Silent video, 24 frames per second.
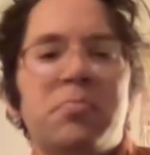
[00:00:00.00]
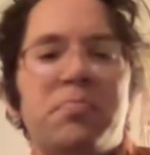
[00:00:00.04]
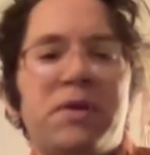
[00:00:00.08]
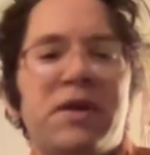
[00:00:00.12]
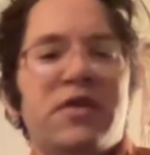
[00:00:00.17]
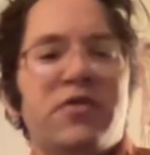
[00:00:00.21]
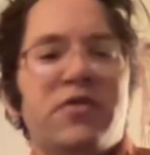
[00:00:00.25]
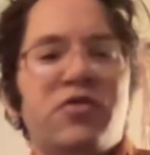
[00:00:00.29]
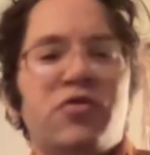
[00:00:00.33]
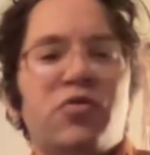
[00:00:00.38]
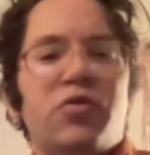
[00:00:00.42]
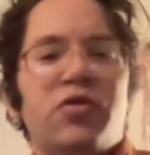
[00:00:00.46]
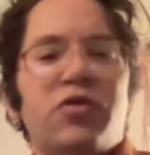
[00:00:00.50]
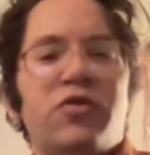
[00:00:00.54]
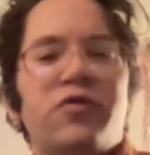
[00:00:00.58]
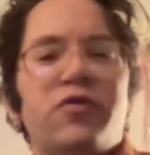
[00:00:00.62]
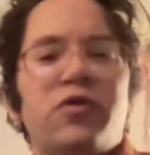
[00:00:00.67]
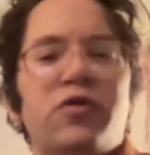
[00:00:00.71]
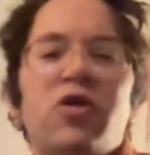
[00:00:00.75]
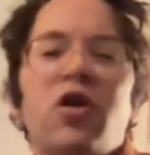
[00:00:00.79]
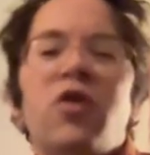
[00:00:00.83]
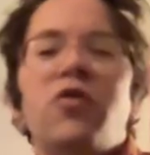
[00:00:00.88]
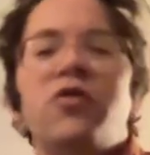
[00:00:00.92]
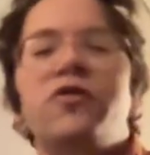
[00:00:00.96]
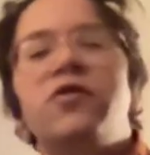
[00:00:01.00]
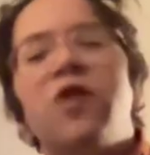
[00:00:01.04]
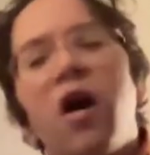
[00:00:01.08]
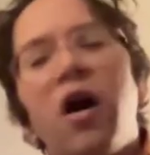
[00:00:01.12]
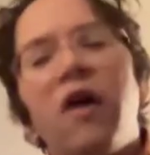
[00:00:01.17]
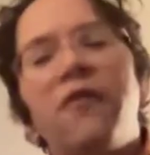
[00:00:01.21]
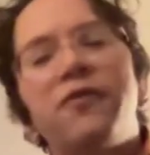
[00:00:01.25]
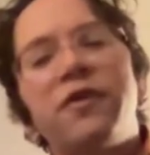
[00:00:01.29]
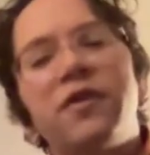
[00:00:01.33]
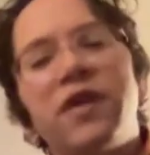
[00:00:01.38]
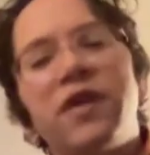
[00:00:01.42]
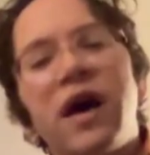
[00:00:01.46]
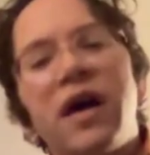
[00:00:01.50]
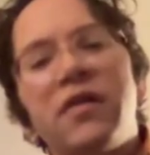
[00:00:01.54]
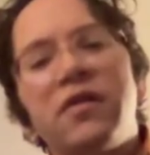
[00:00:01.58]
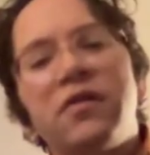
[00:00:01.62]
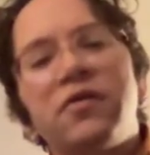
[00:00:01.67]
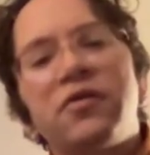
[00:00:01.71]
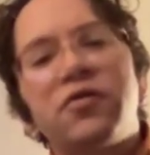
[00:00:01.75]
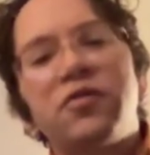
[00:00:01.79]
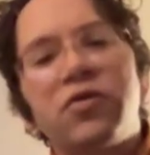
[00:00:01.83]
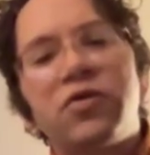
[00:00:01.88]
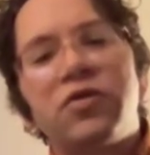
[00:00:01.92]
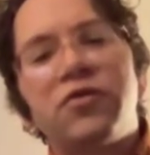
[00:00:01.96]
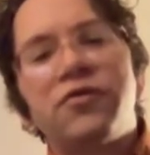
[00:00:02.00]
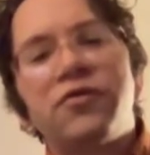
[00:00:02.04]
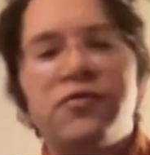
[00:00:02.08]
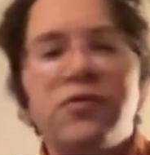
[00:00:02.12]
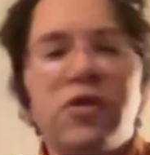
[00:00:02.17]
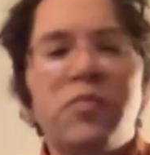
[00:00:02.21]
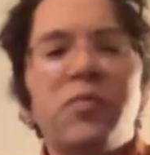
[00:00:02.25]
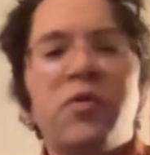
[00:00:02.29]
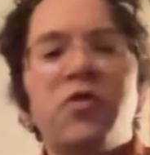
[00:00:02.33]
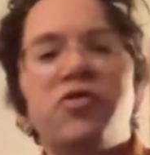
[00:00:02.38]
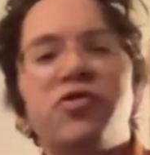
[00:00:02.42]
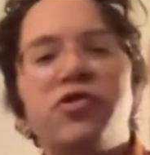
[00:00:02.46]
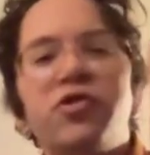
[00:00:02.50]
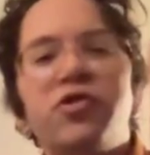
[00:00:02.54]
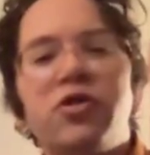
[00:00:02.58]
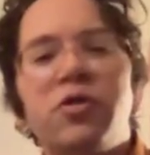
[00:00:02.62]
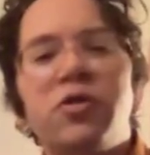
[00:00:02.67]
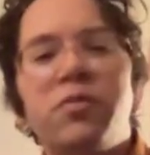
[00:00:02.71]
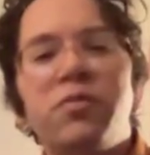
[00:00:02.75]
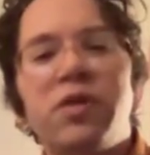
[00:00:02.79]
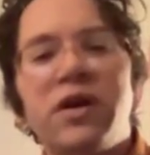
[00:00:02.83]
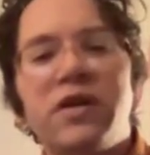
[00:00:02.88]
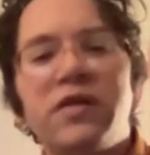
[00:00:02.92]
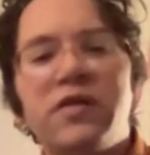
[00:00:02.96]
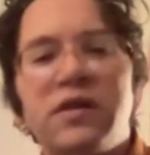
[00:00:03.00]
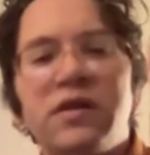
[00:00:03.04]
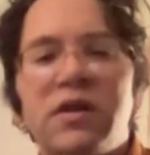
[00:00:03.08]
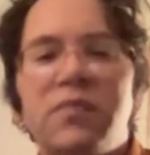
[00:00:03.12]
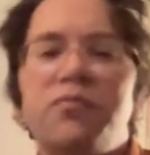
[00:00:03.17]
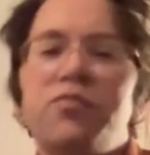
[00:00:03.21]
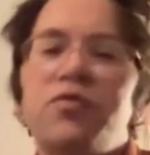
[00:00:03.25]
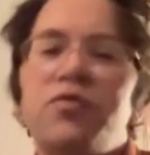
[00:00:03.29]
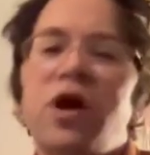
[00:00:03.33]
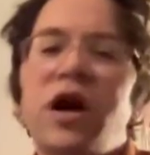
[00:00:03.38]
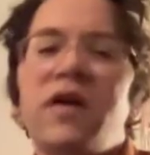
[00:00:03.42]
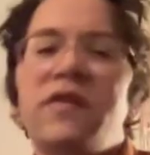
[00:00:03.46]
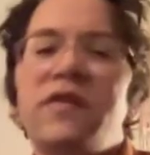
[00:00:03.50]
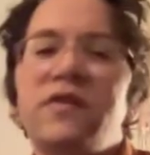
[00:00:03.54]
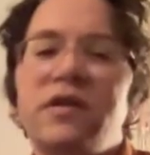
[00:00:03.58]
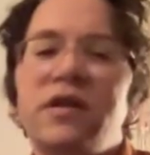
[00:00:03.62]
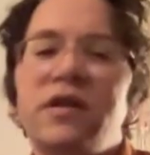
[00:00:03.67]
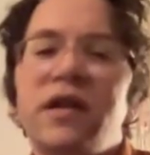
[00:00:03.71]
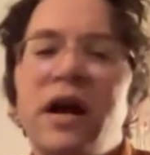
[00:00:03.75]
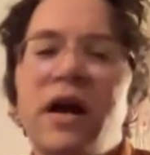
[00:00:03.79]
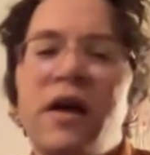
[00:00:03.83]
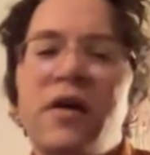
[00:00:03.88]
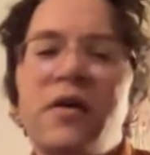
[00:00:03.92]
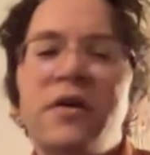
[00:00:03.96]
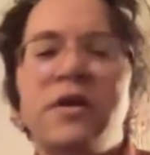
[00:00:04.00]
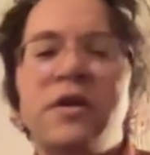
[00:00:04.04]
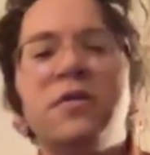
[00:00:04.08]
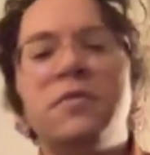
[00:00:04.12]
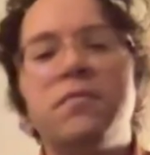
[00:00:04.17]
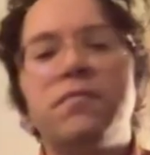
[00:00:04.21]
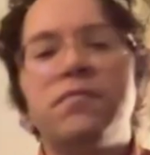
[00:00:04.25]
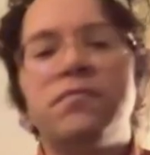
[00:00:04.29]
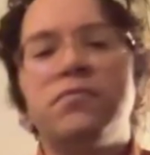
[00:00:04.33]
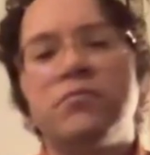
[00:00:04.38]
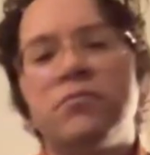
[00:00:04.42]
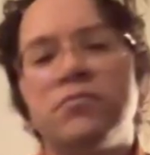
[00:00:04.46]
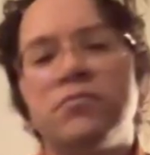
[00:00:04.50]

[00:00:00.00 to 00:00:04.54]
being sort of closed off to that sort of emotional complexity and prizing clarity?